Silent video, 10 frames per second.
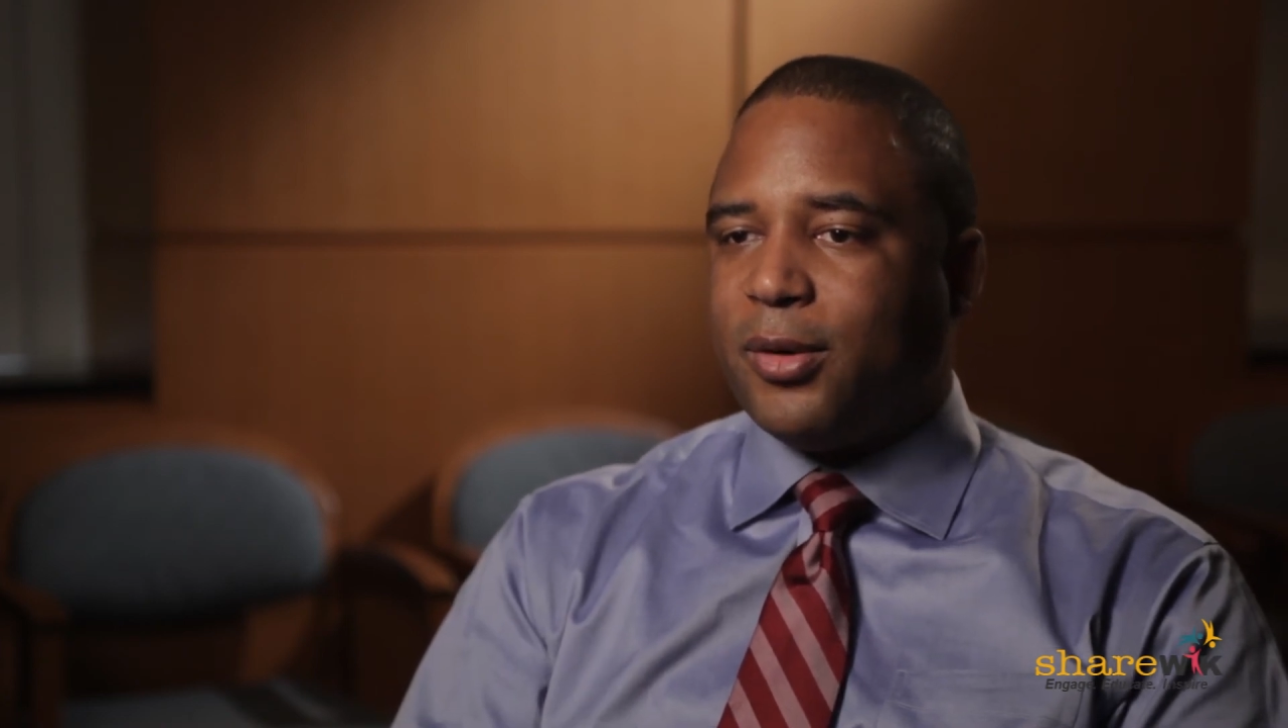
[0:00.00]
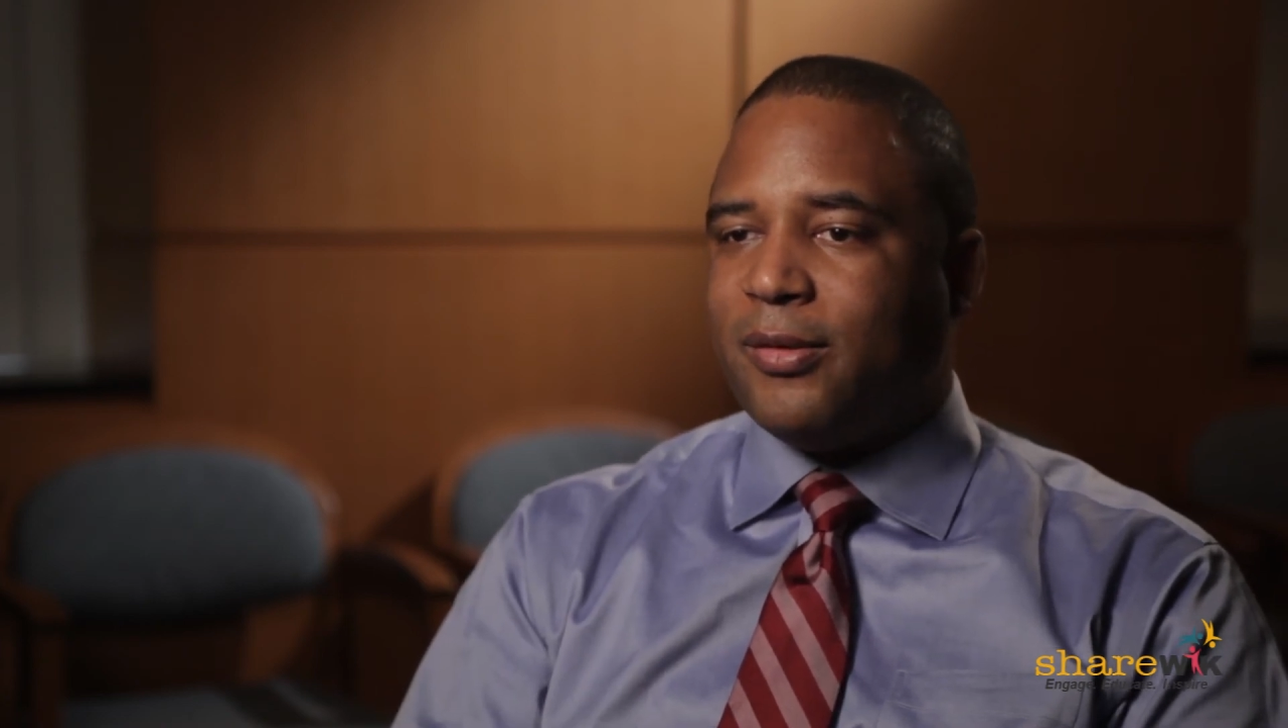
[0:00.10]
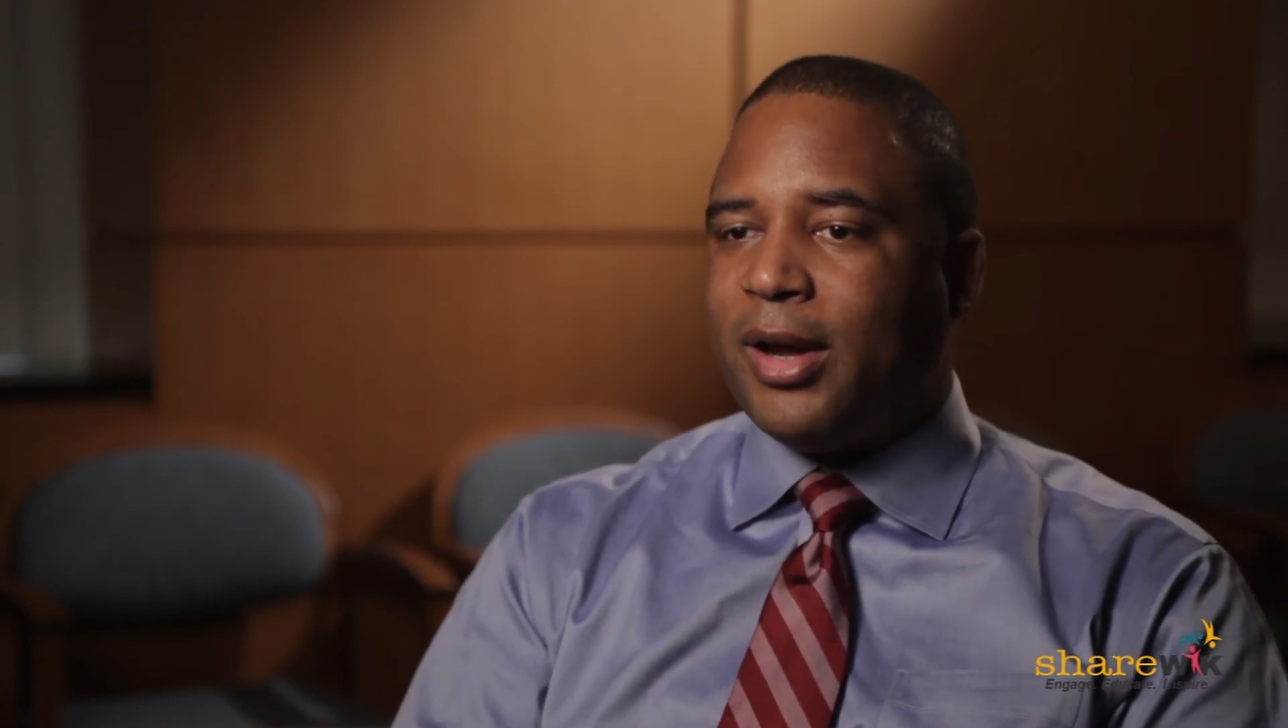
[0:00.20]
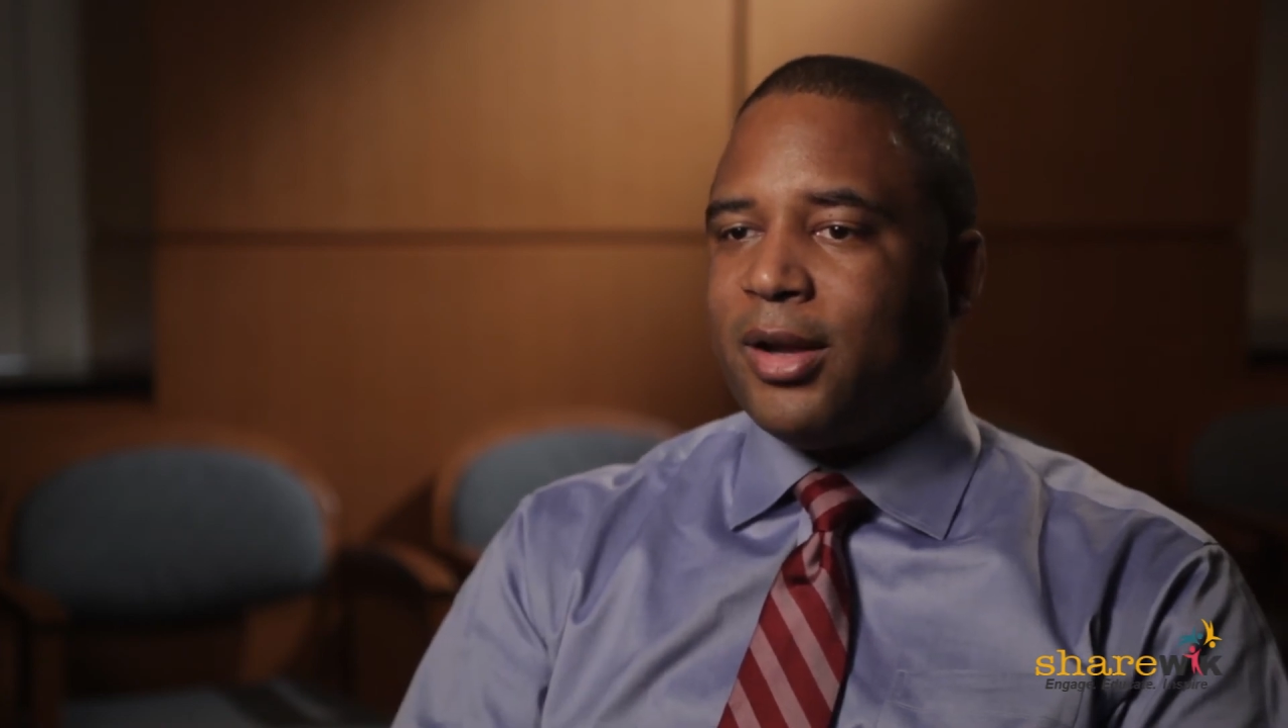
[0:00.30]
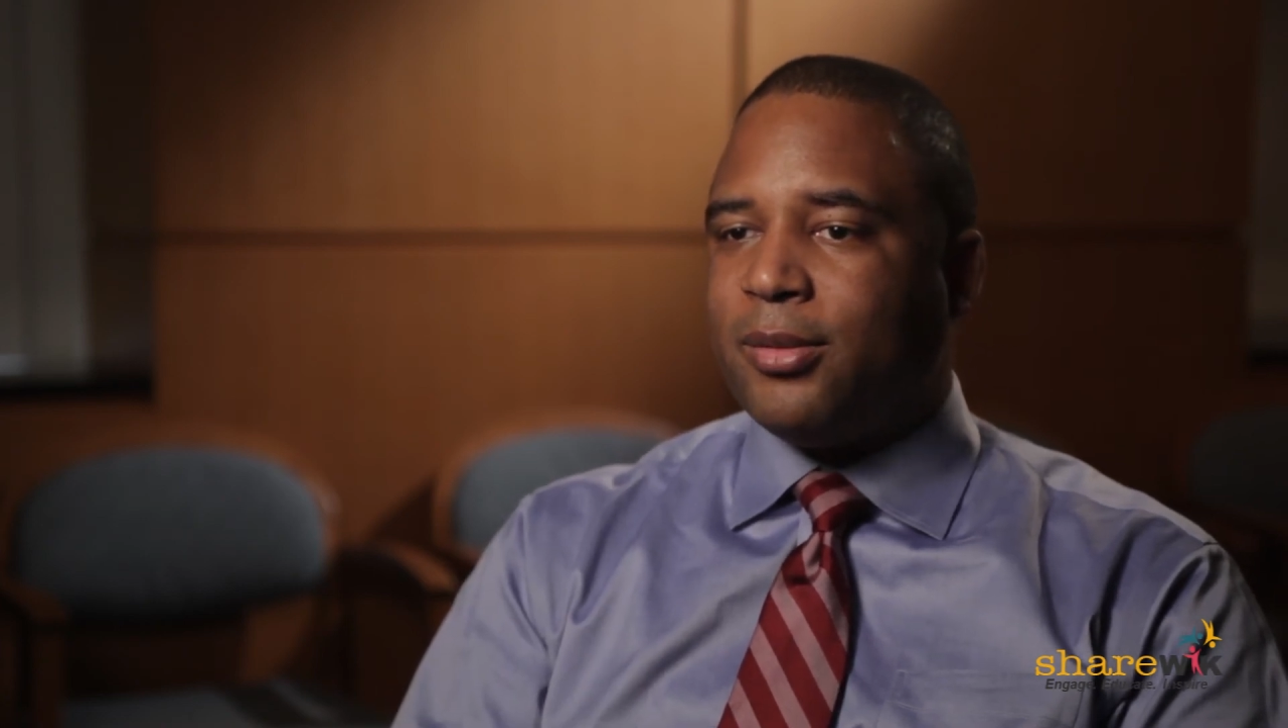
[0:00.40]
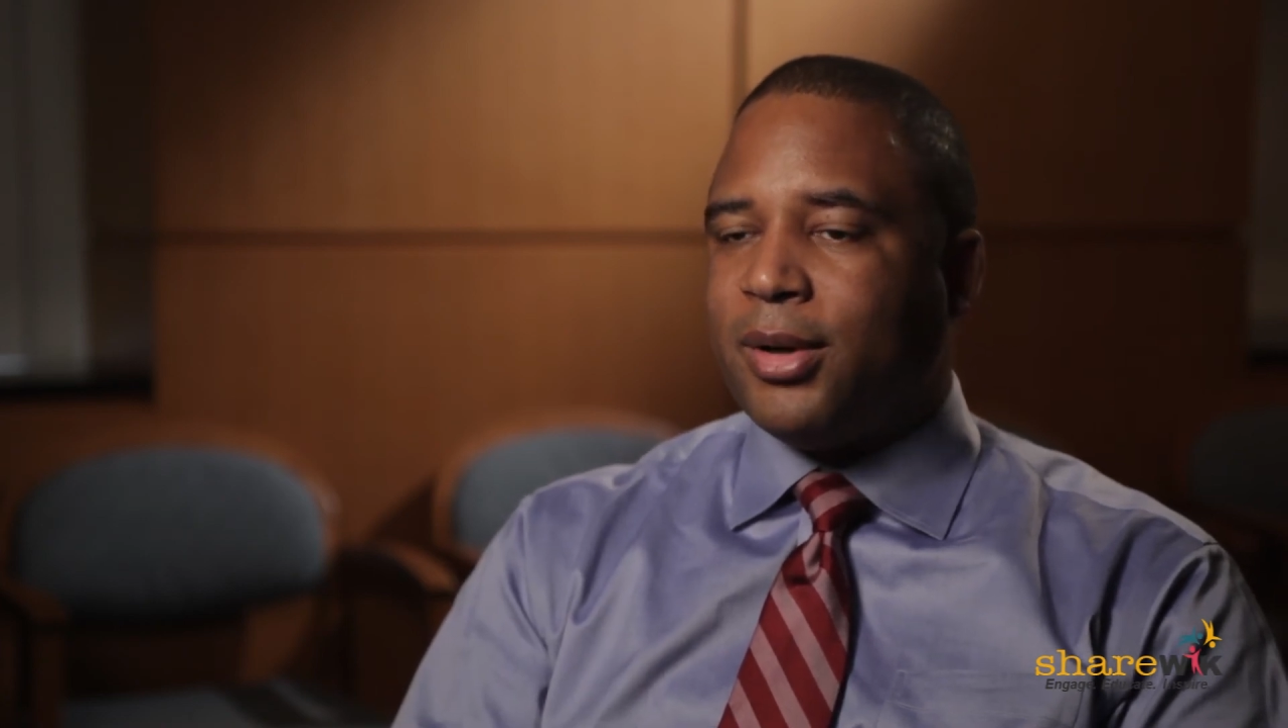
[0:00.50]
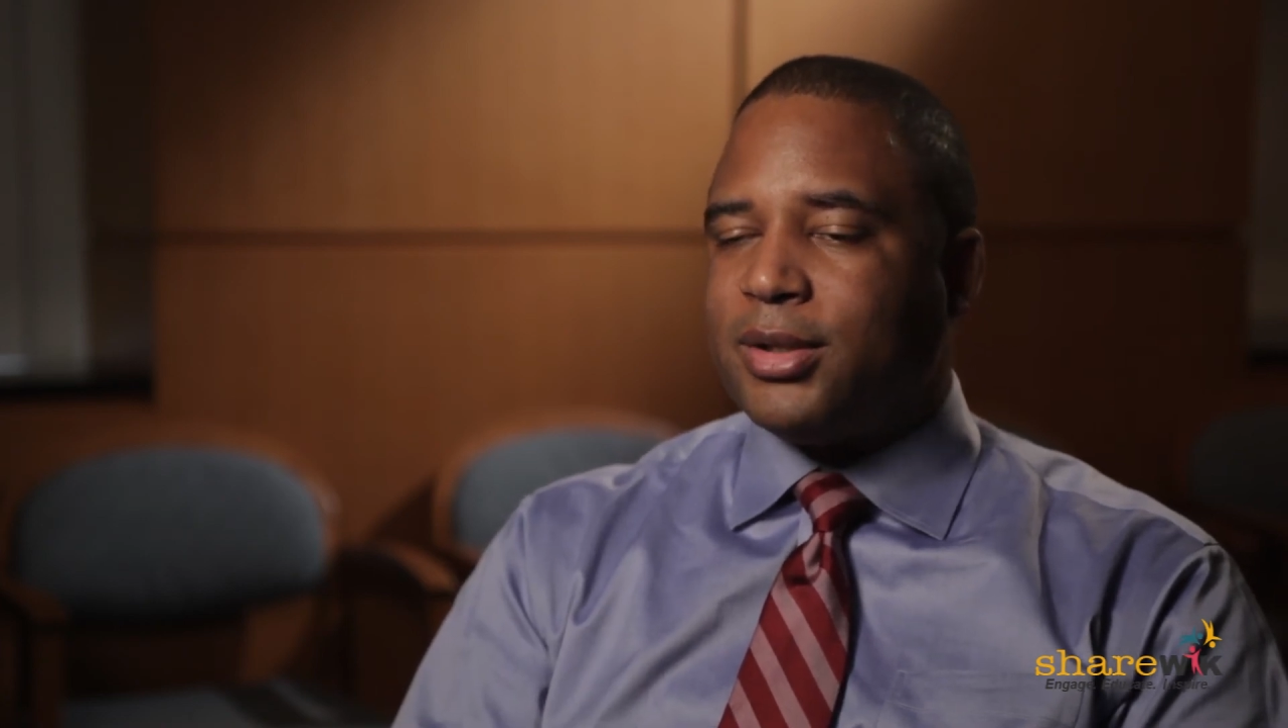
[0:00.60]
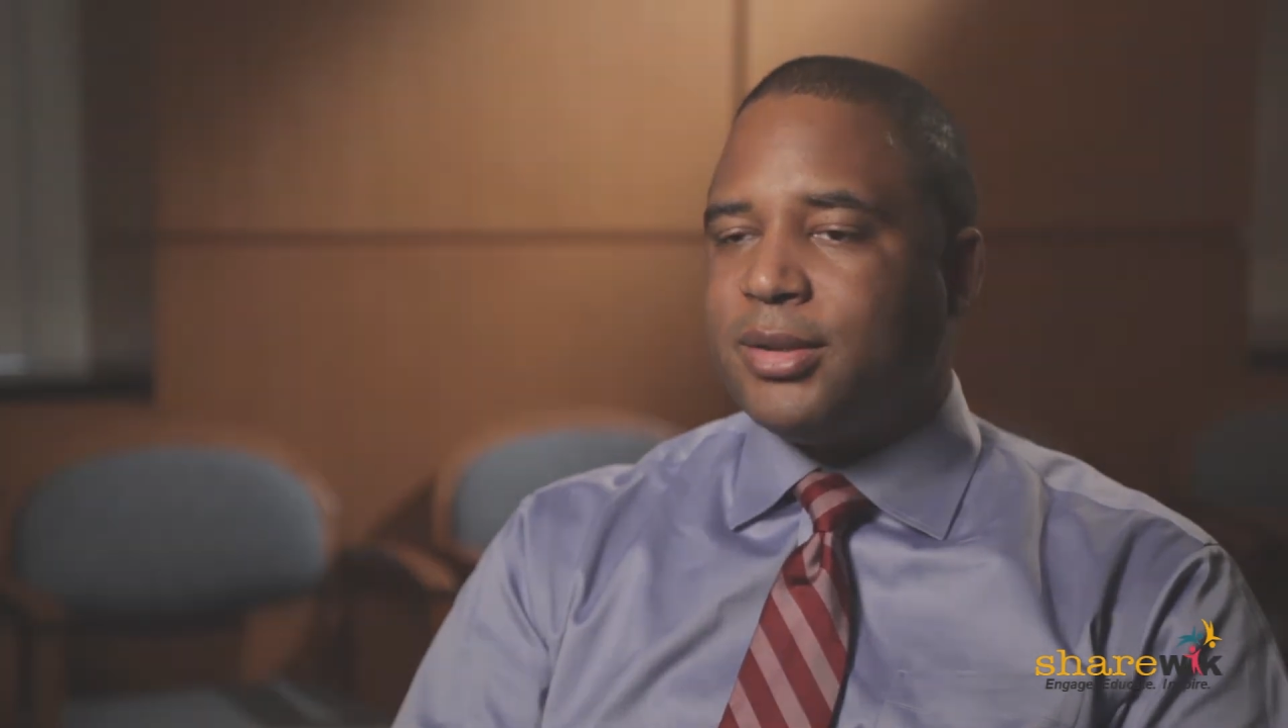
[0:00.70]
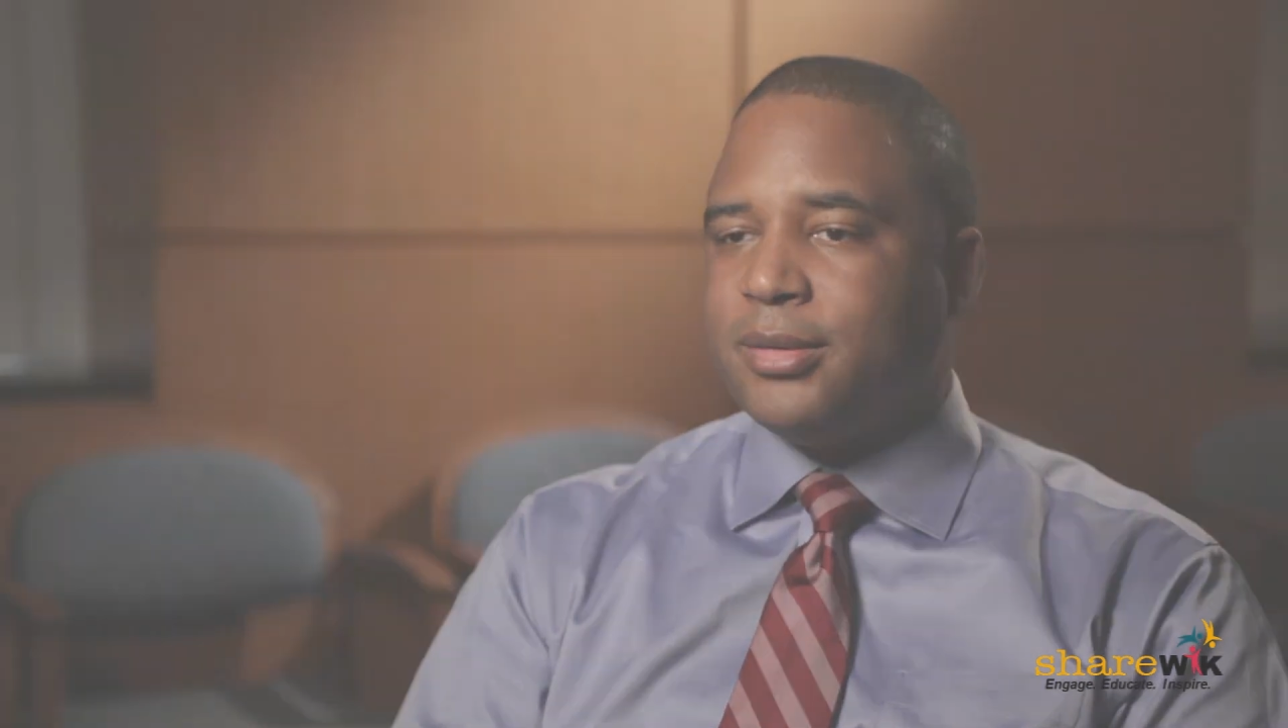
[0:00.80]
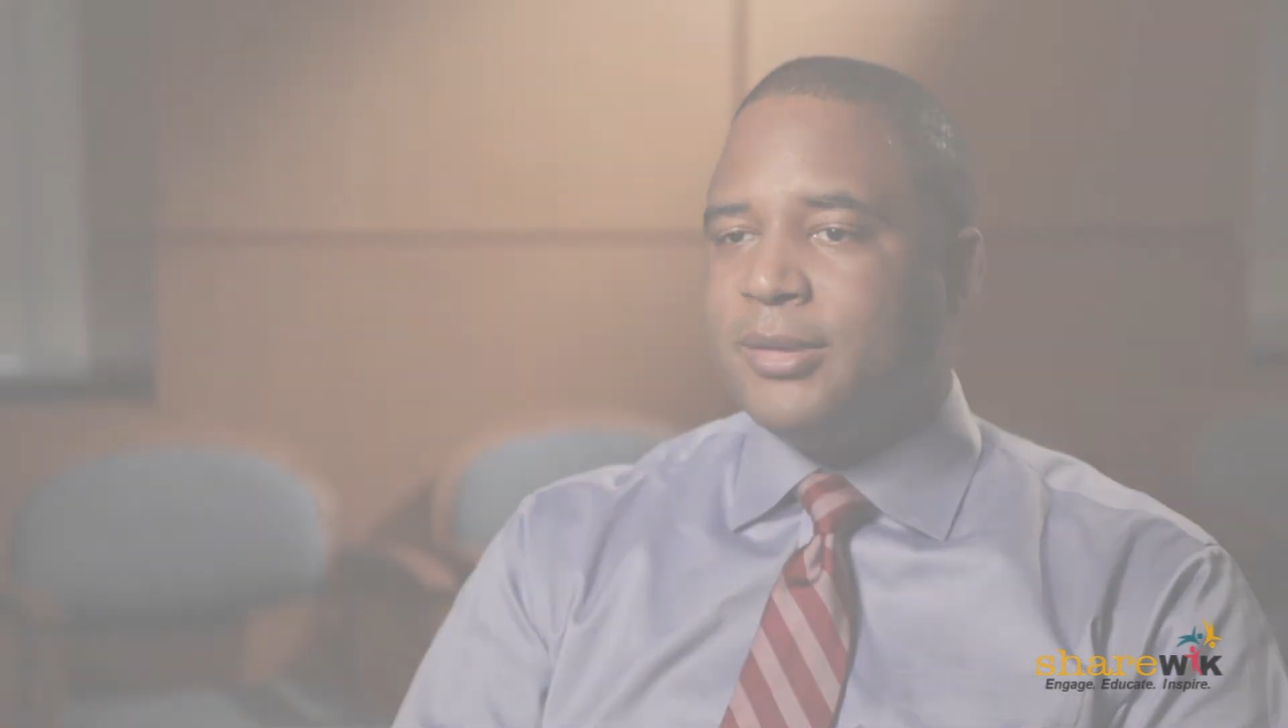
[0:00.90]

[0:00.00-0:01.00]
for evaluation.